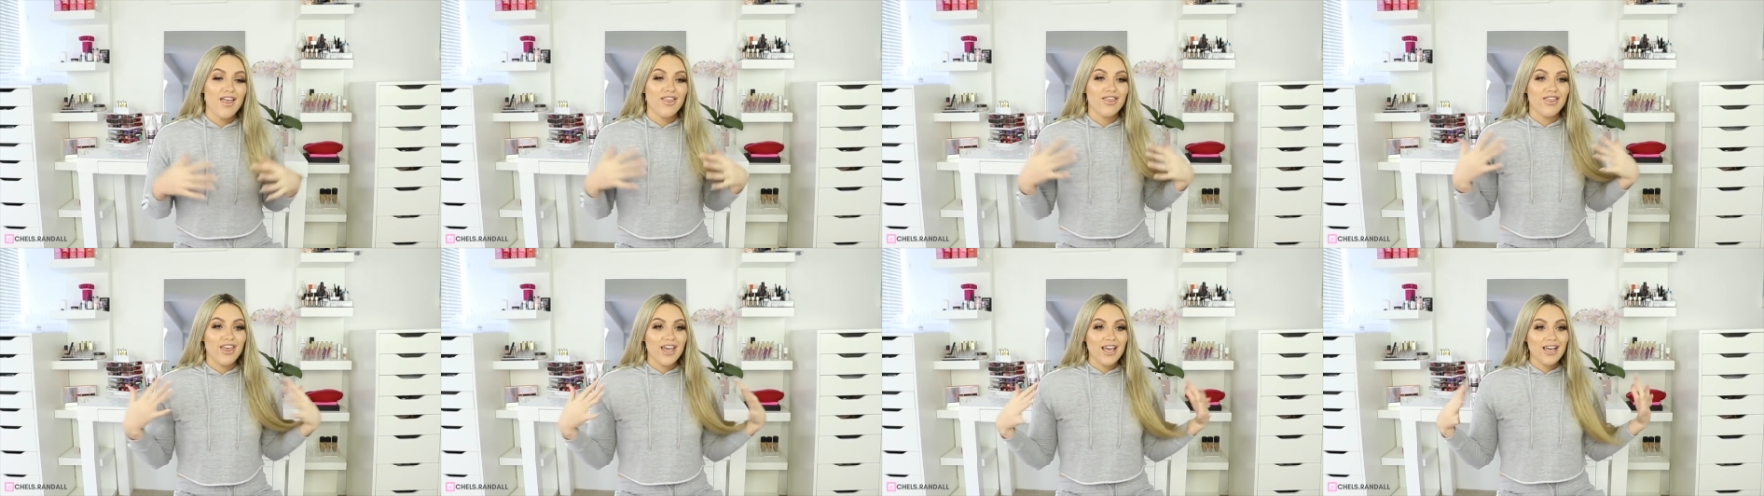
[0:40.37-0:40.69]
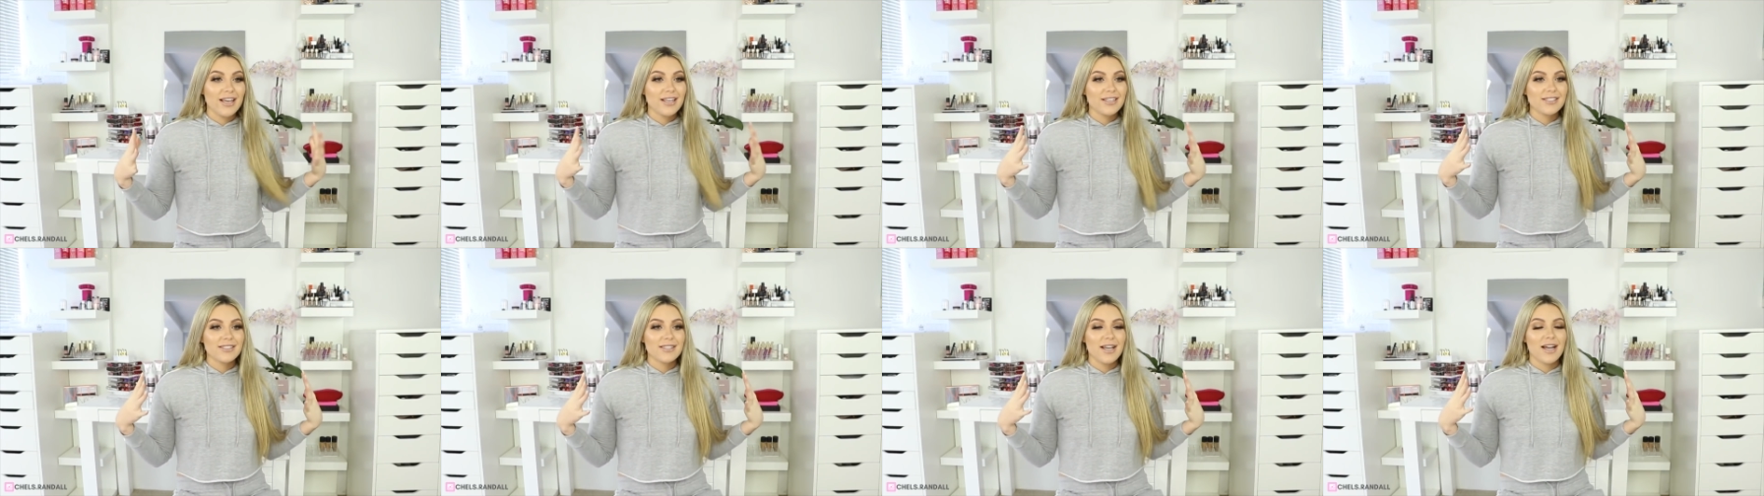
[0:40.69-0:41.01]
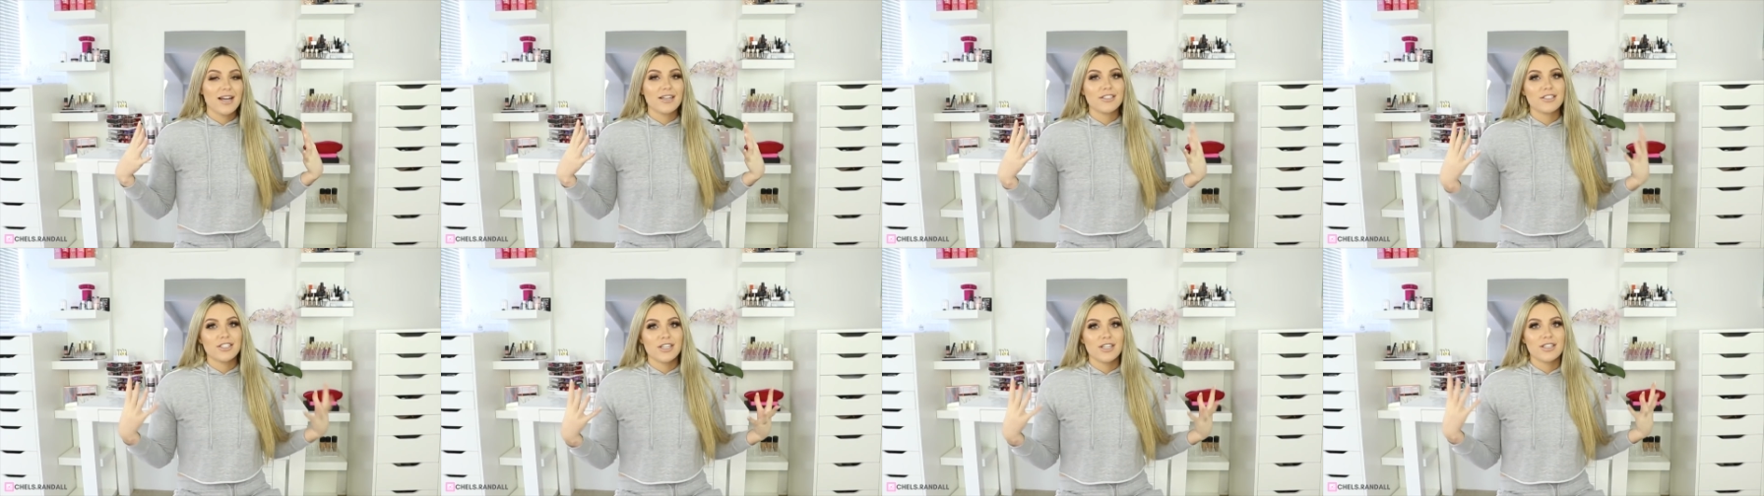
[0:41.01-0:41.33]
Things
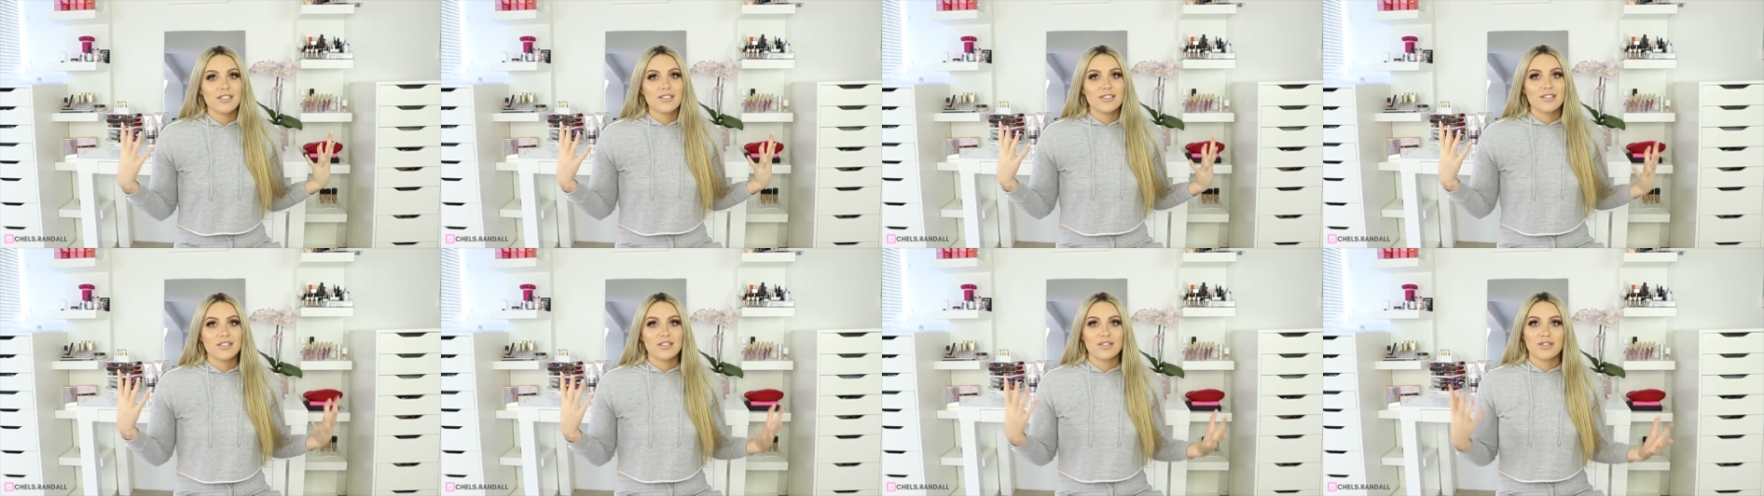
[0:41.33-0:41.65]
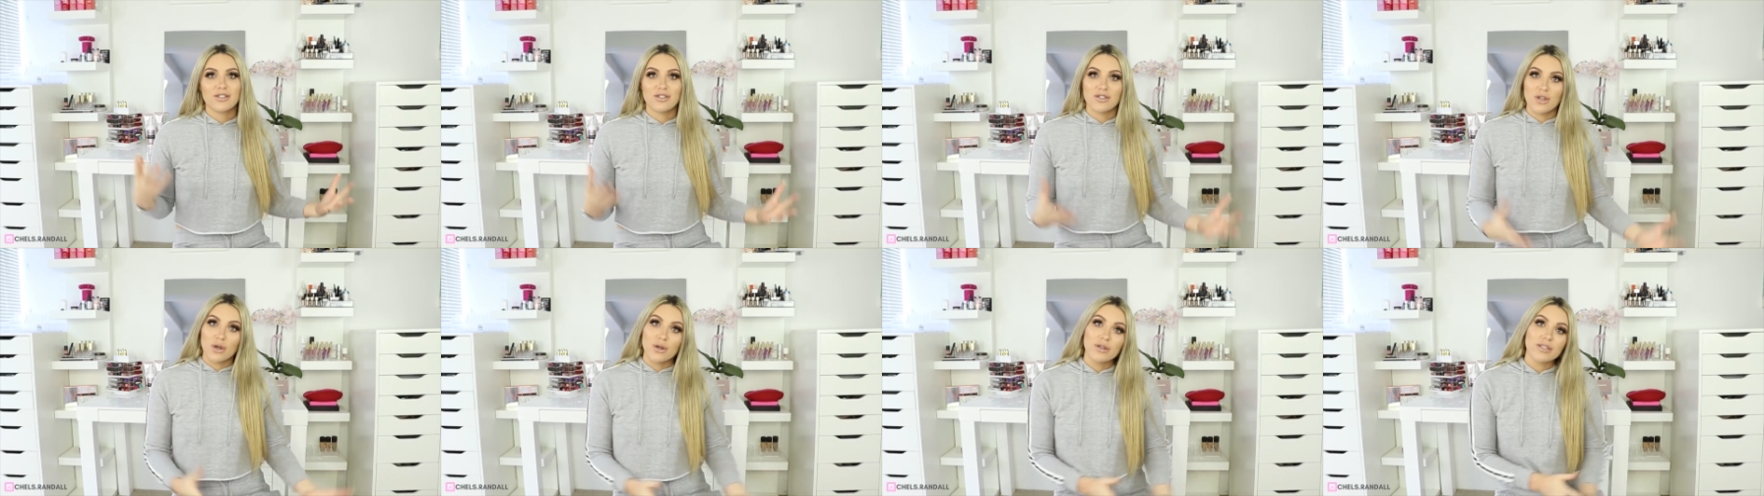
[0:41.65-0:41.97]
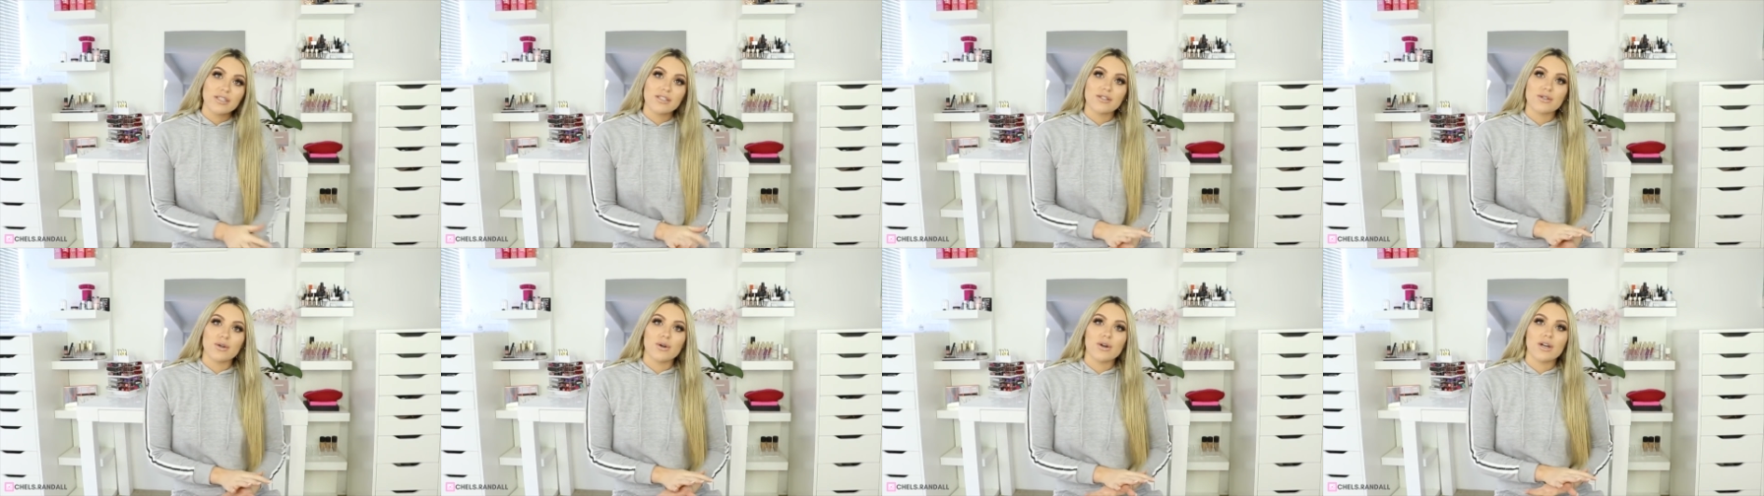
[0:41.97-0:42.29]
are just so
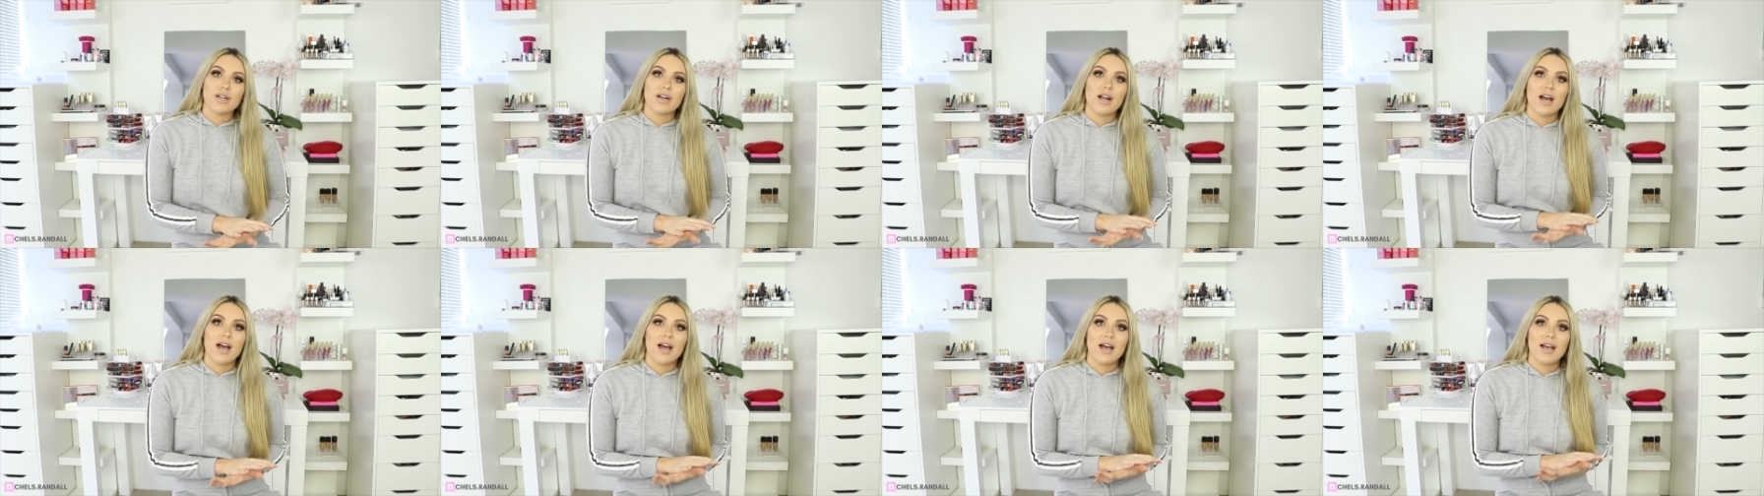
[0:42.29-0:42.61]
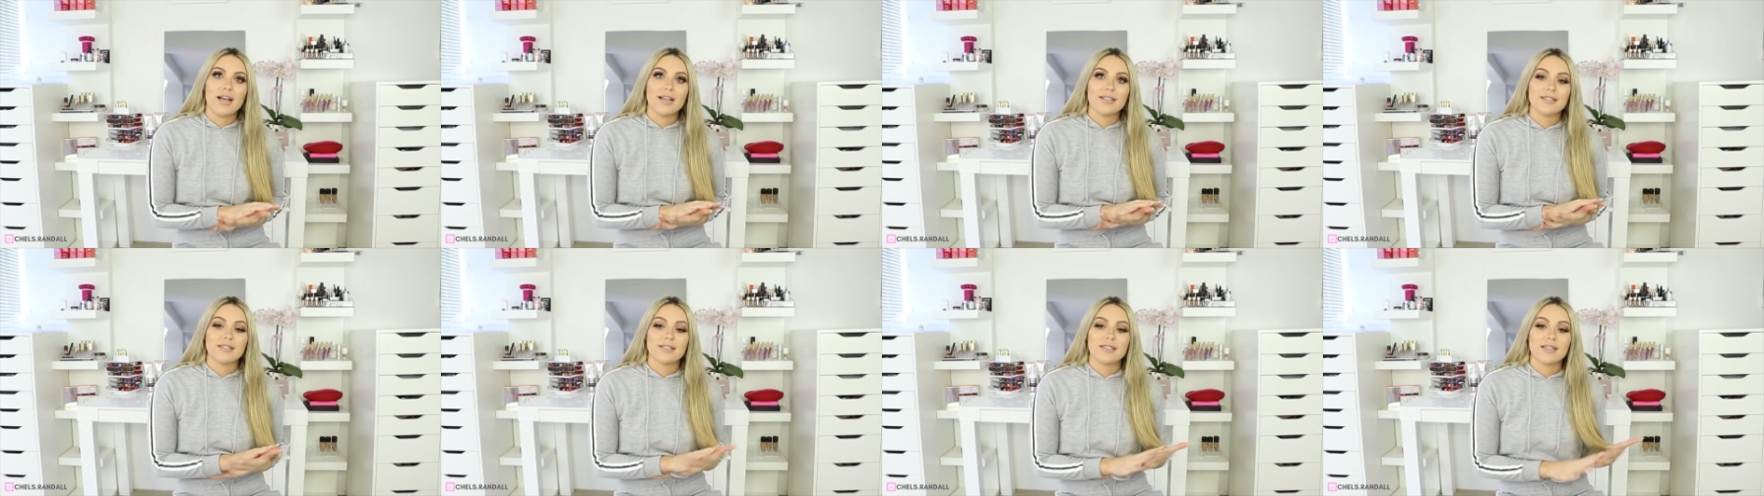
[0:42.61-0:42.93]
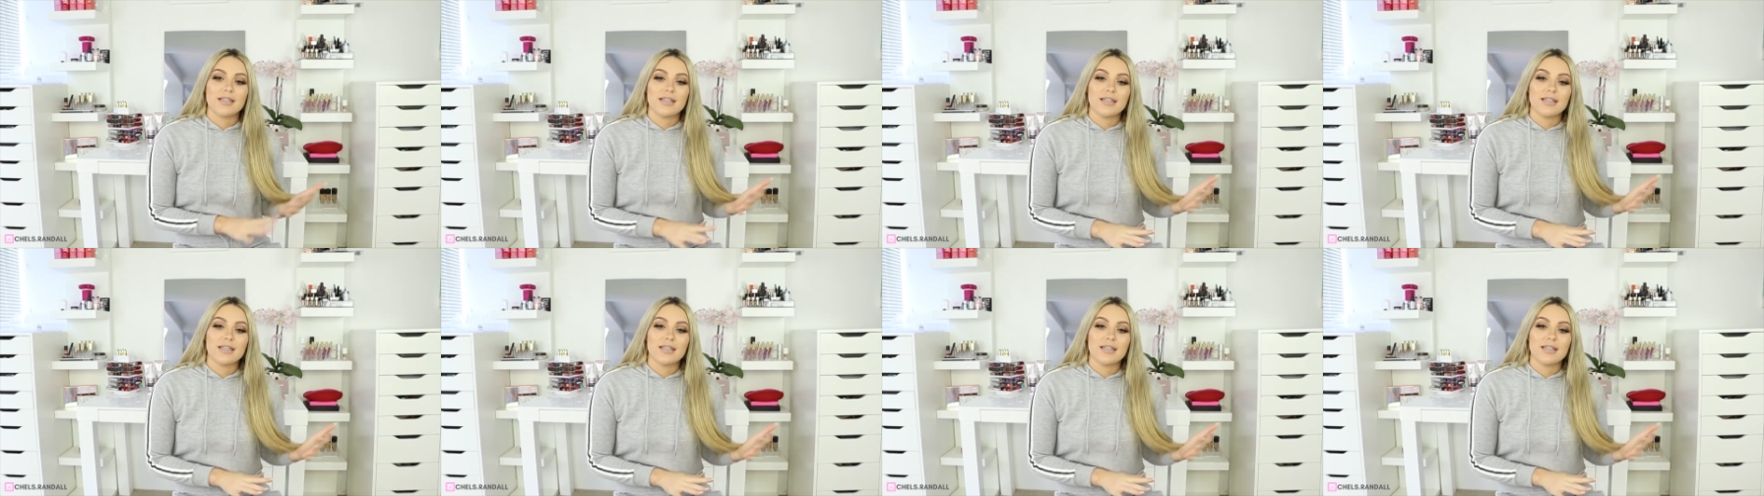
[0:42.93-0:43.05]
disorganized.